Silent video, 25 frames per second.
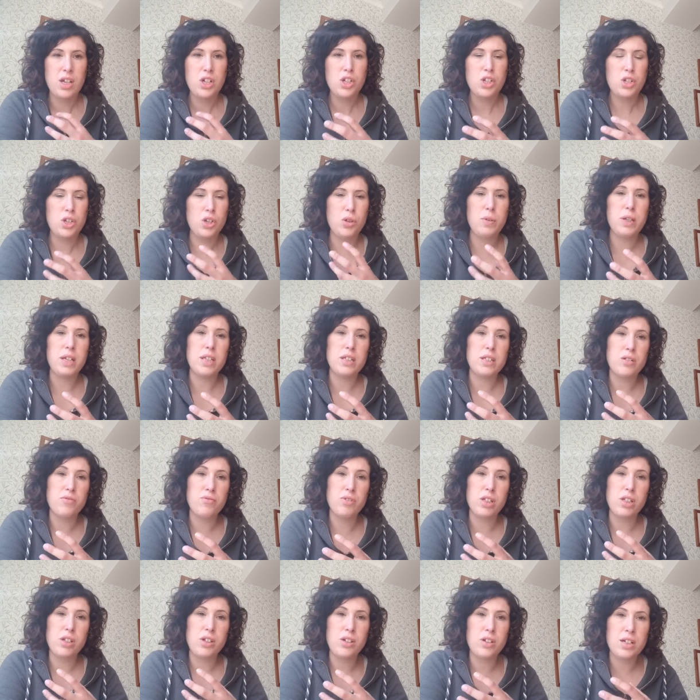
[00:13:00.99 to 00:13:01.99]
chewing is a
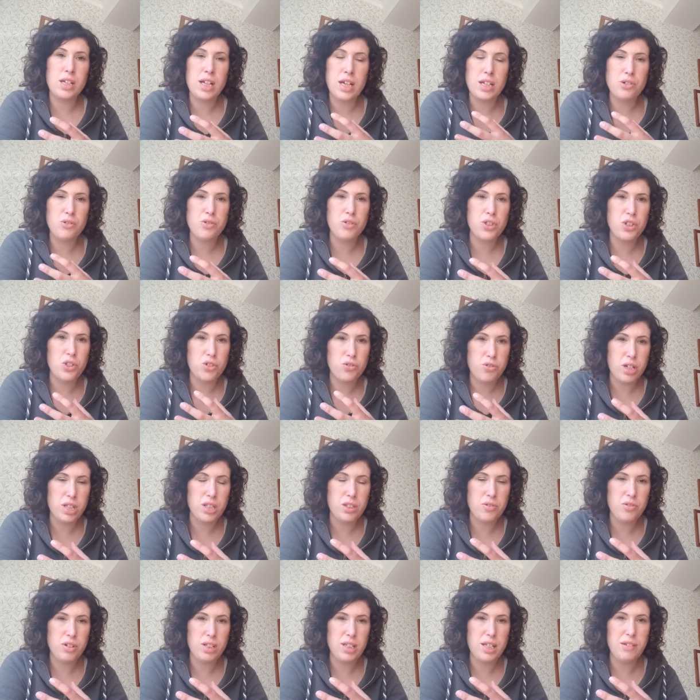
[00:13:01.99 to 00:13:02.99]
really good natural
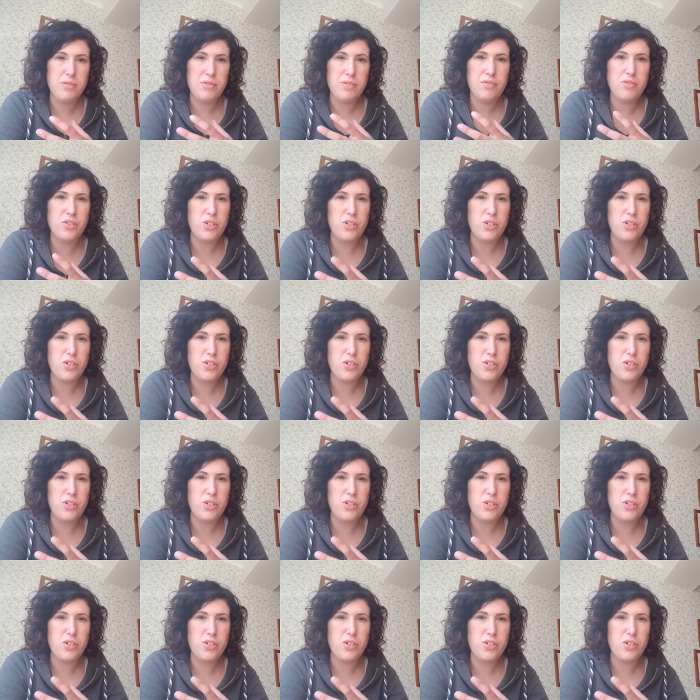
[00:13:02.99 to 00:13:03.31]
stress reliever for